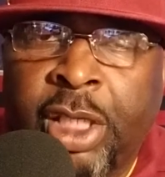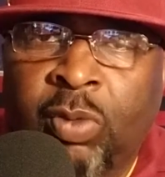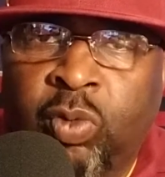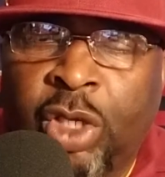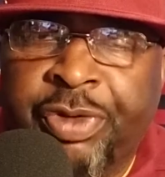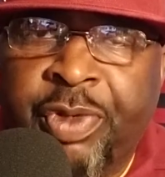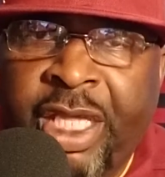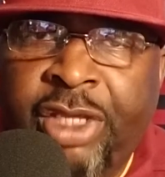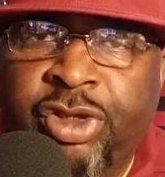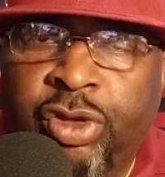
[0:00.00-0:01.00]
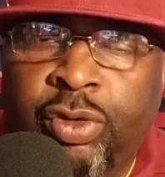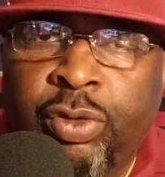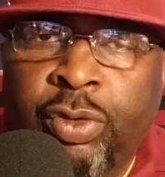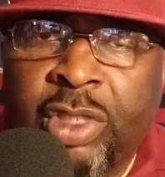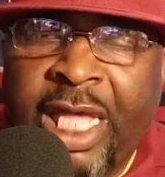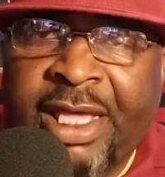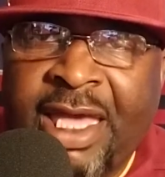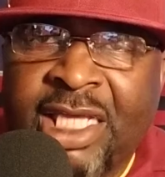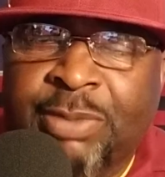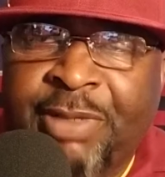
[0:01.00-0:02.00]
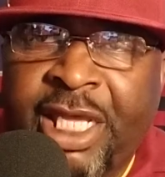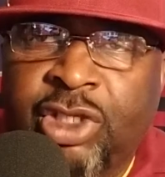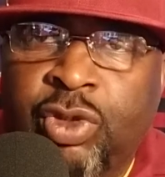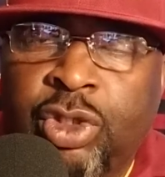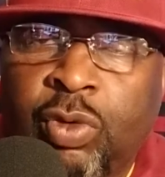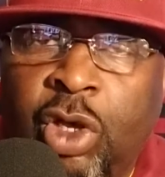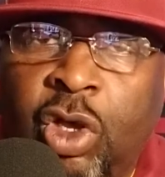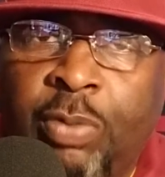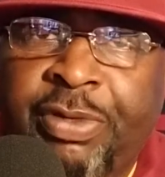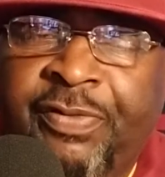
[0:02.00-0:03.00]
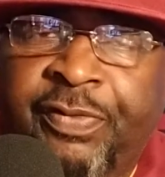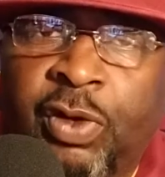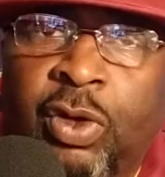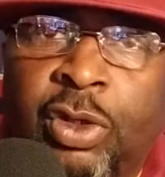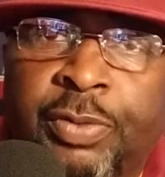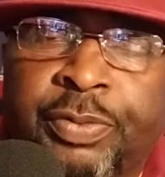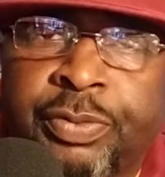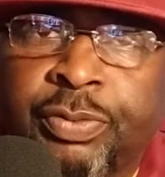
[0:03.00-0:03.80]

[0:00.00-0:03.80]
And what they do, like I explained to you all before,